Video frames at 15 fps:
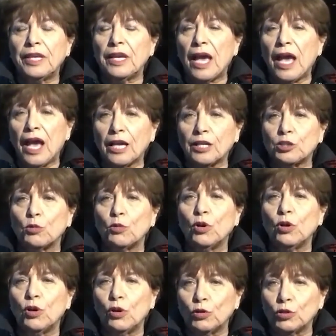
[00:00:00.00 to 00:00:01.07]
actual
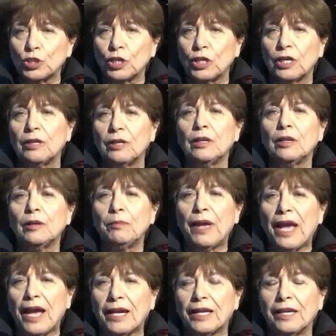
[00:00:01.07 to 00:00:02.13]
OSHA
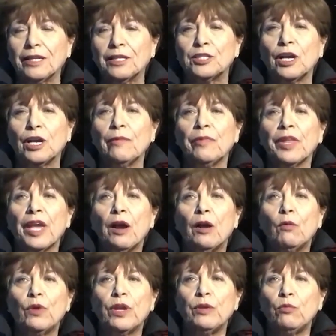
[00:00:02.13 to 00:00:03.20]
package,
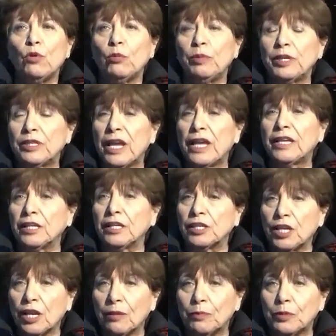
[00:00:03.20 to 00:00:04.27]
we will be taking
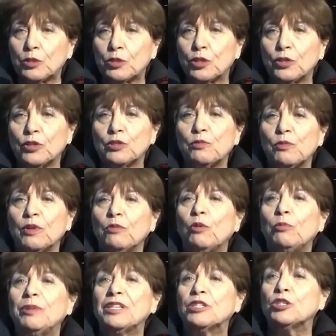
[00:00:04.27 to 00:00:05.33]
temperatures, we will
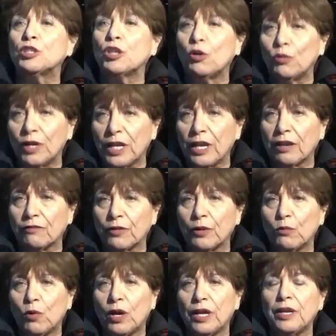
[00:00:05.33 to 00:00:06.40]
be zoning
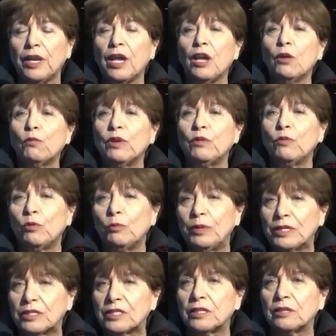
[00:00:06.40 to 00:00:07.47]
everyone, they will be
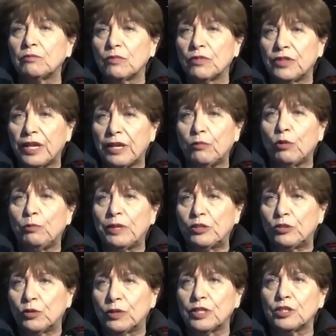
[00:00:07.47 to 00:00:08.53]

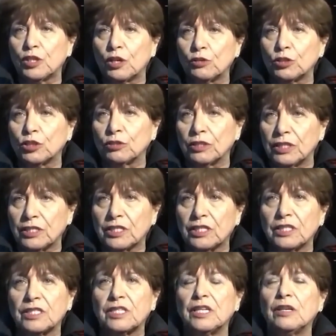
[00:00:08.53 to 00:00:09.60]
doing social
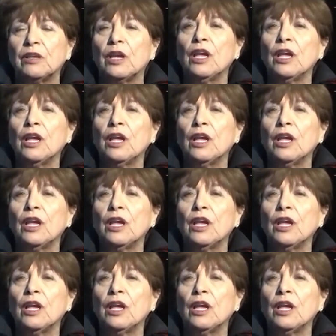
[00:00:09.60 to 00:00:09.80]
distancing.